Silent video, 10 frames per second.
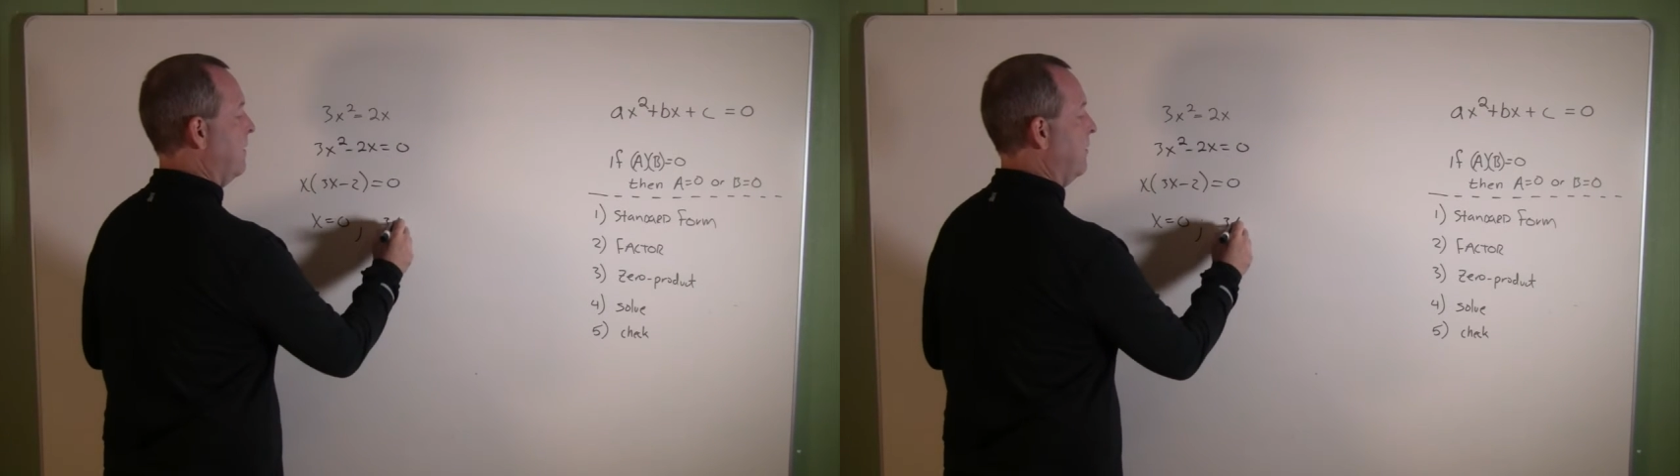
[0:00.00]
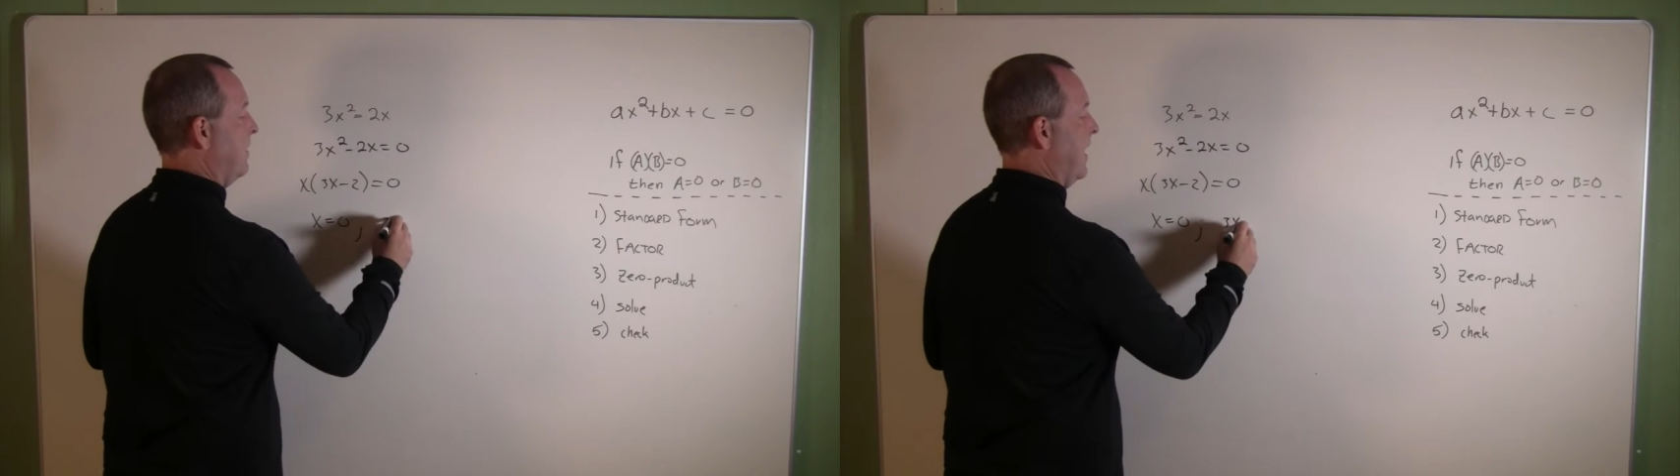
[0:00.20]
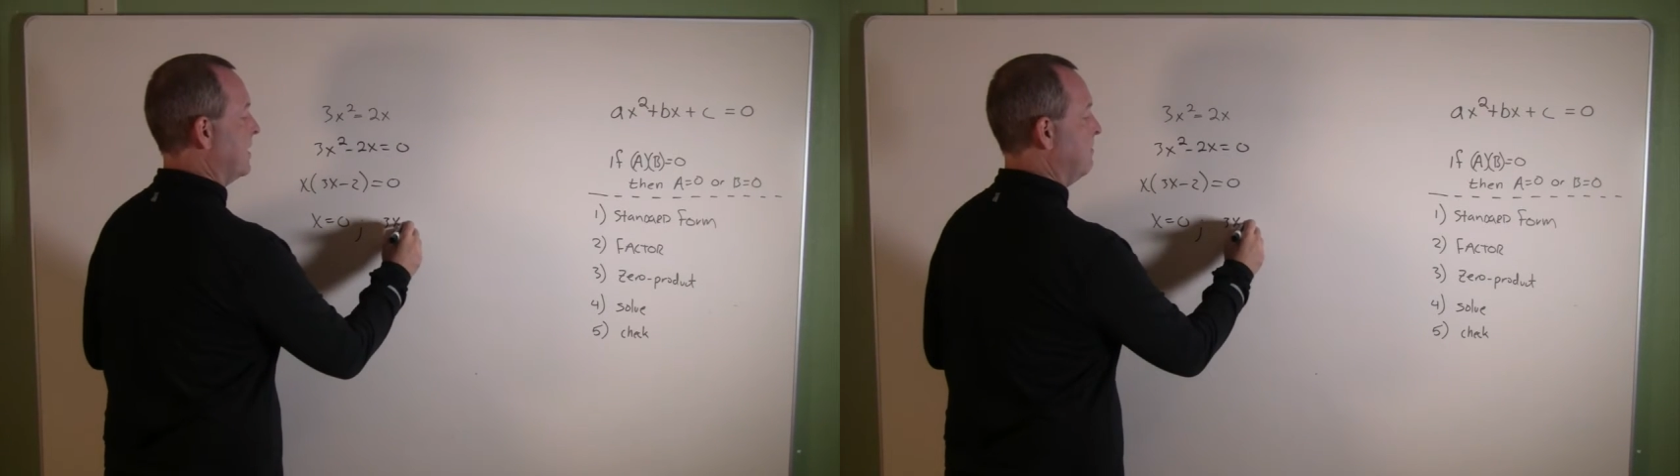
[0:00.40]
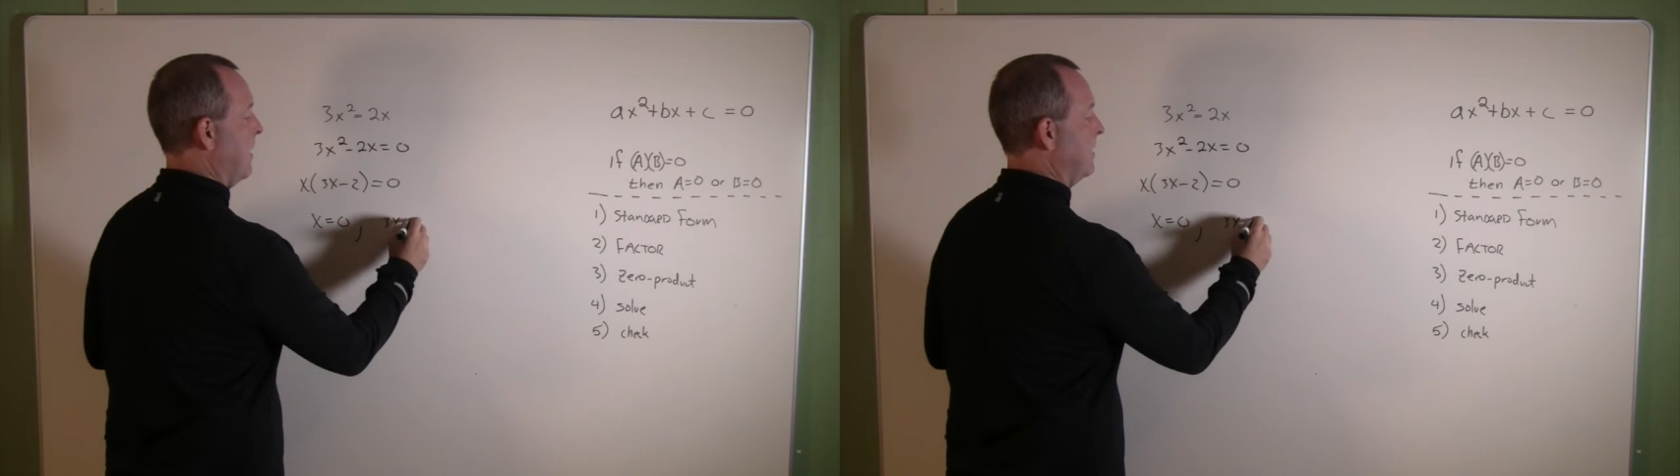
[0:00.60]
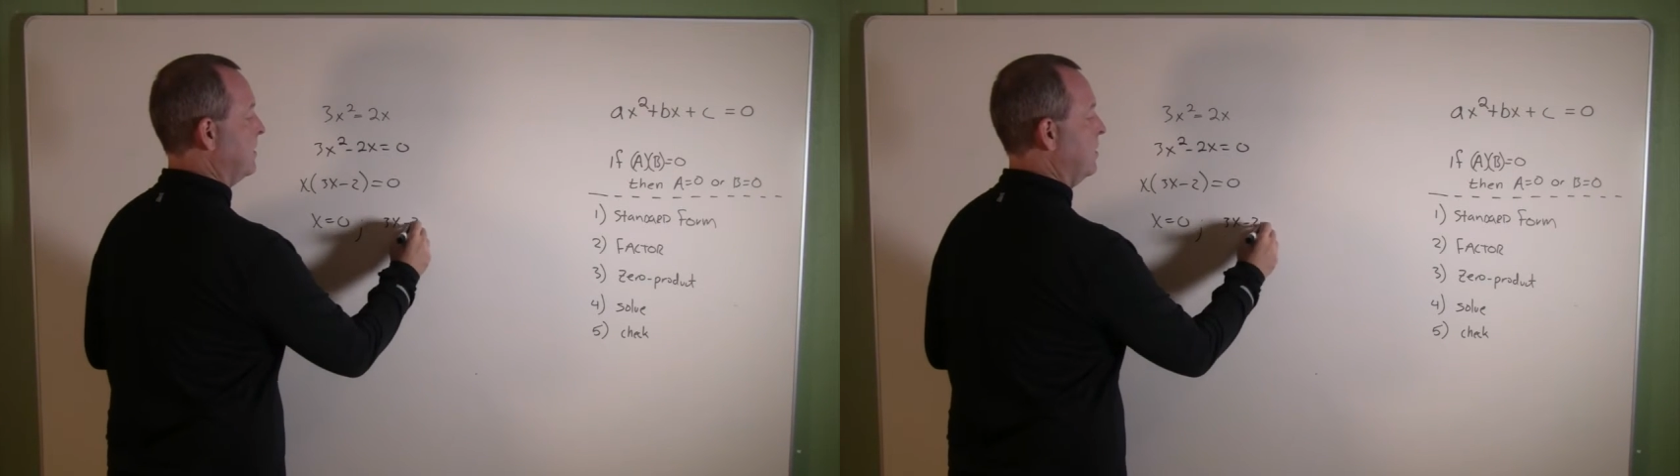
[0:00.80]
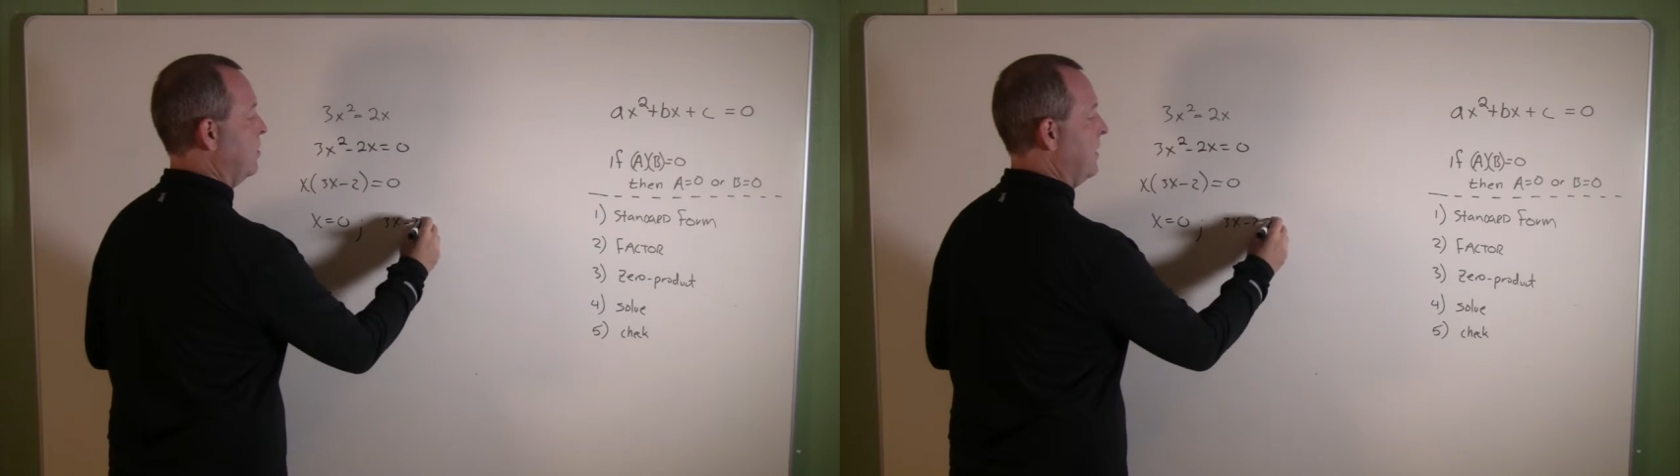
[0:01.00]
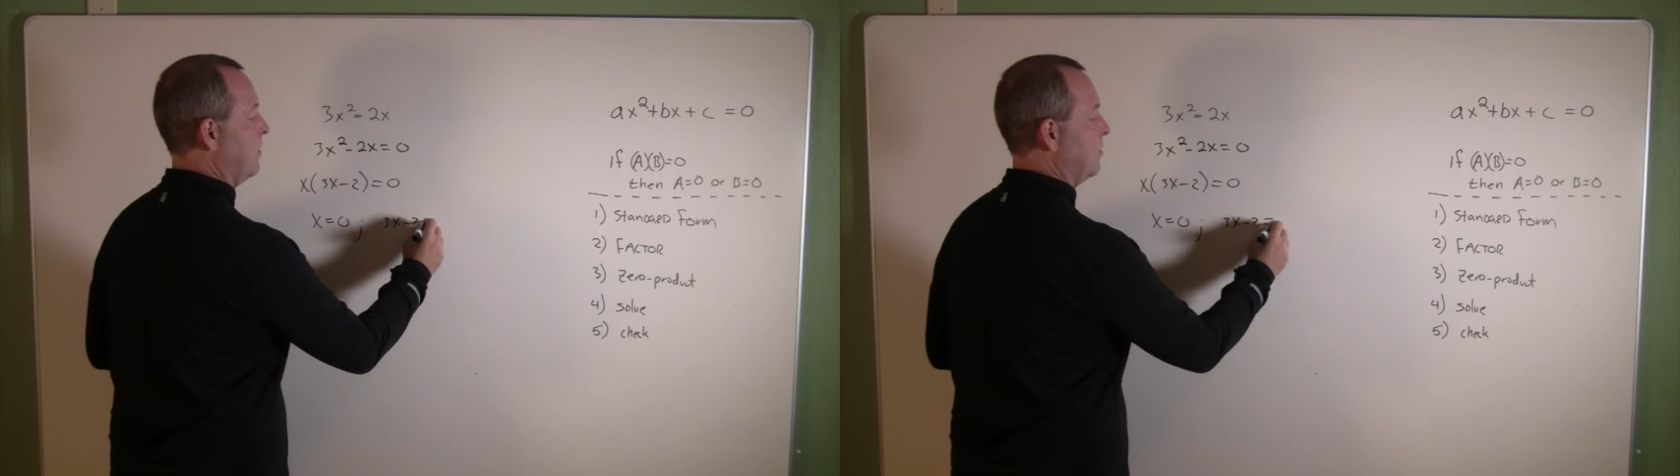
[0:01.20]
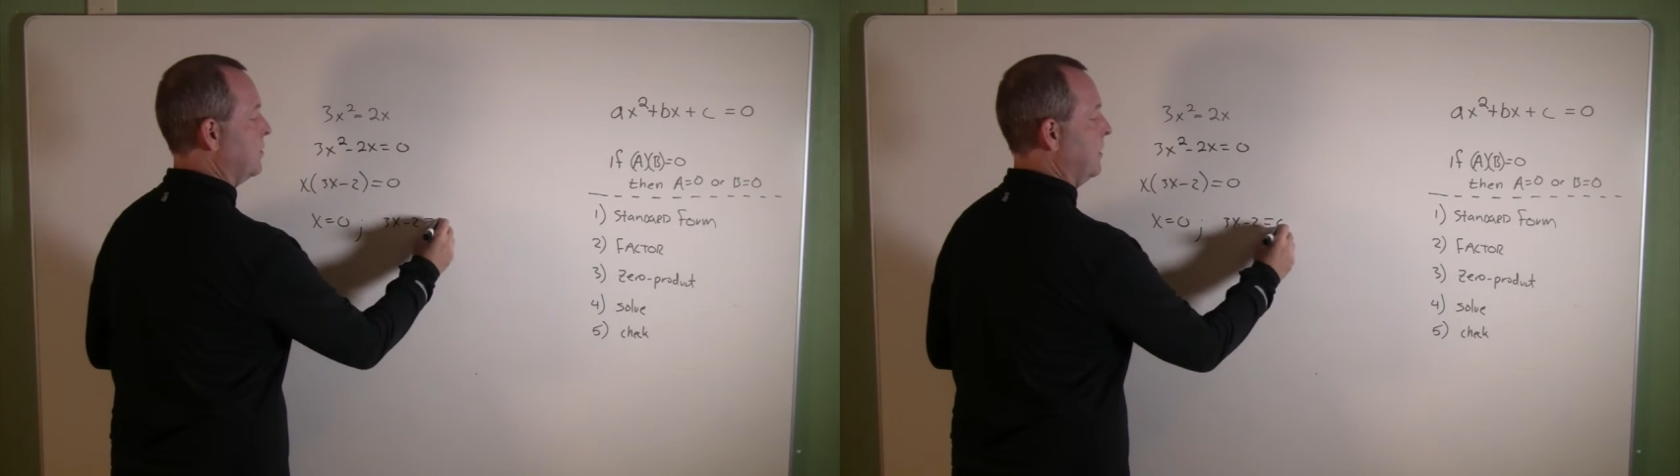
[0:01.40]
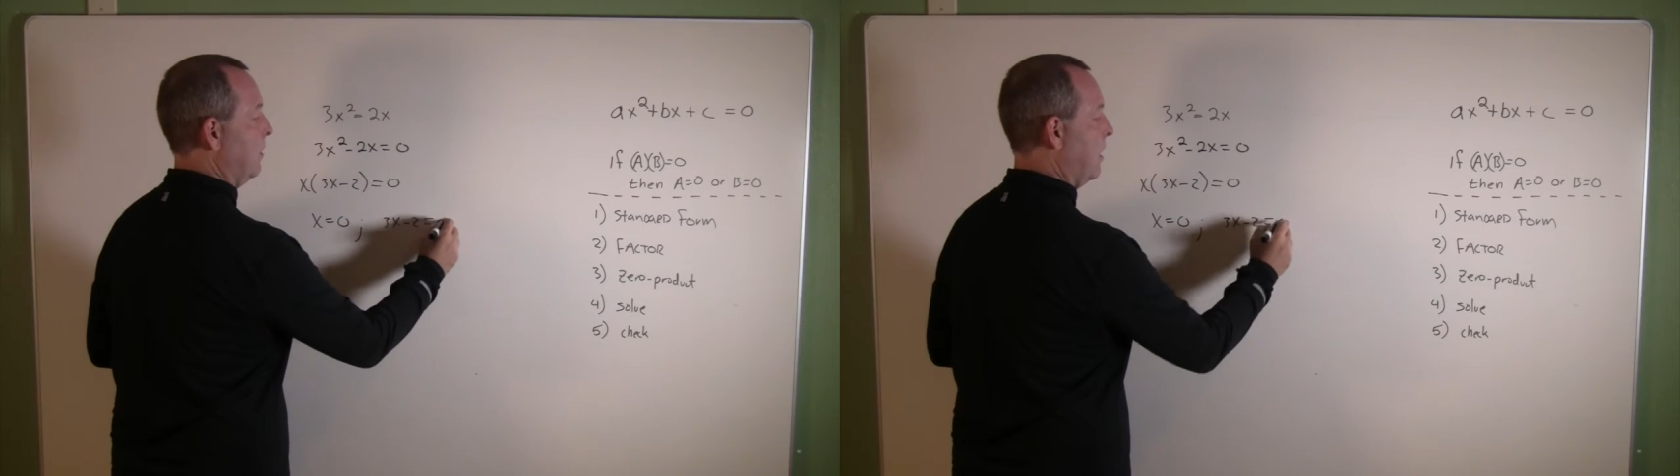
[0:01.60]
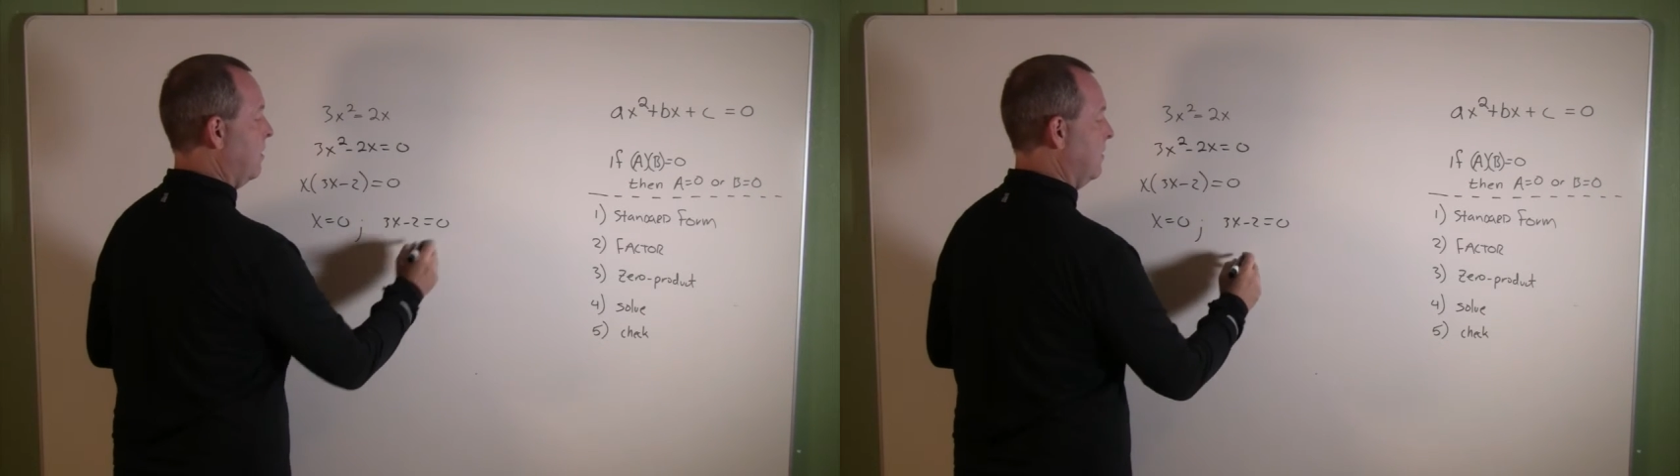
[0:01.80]
3x minus 2 equals
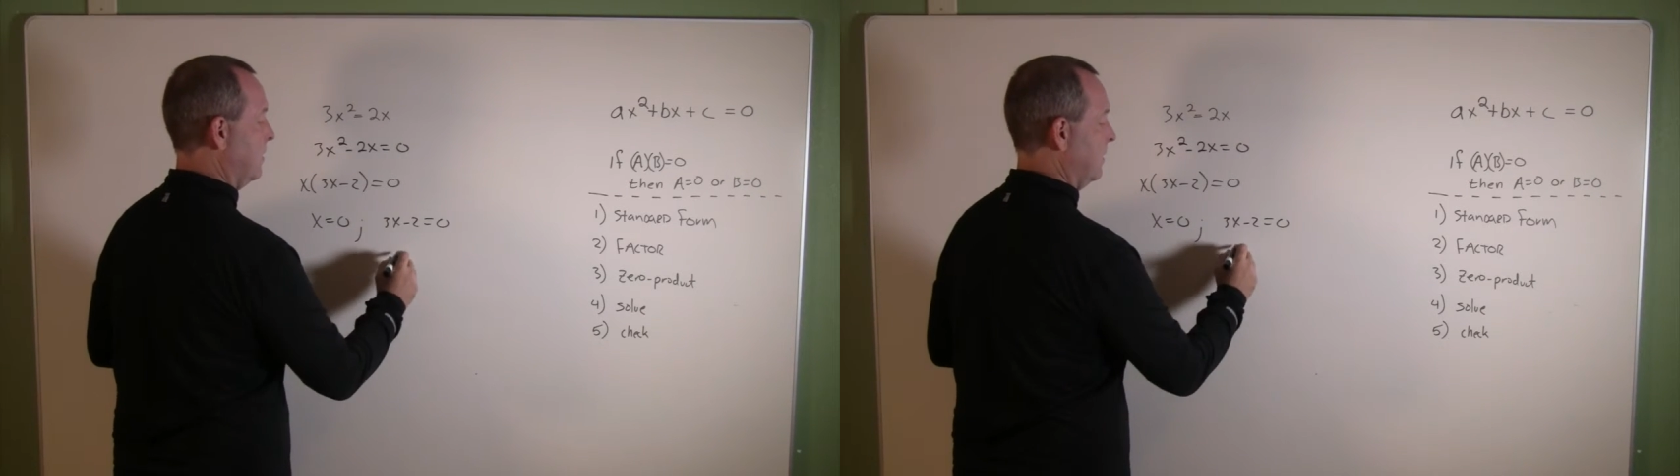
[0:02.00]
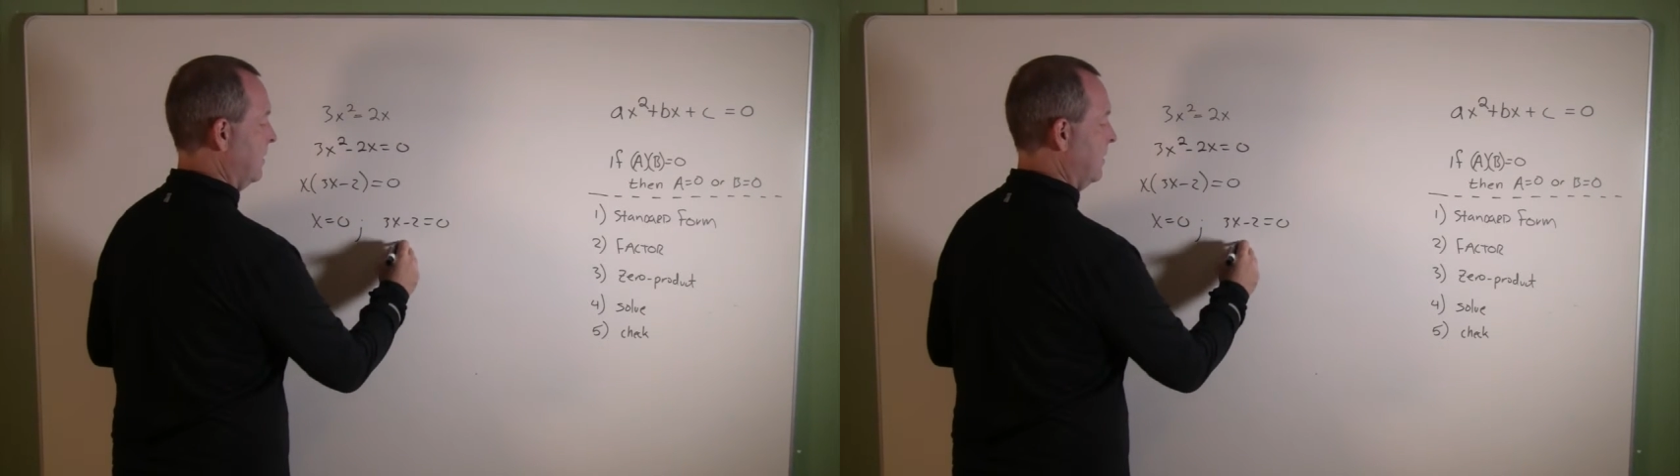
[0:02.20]
zero,